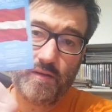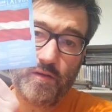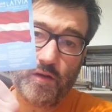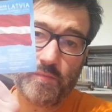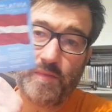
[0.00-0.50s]

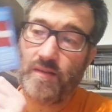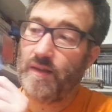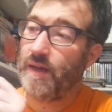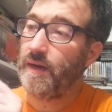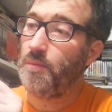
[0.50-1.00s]
Not
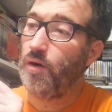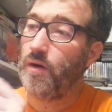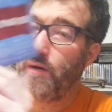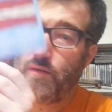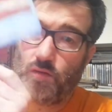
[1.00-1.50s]
missing
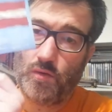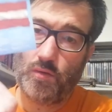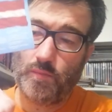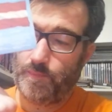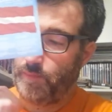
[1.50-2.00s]
anymore.
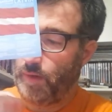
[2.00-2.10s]
So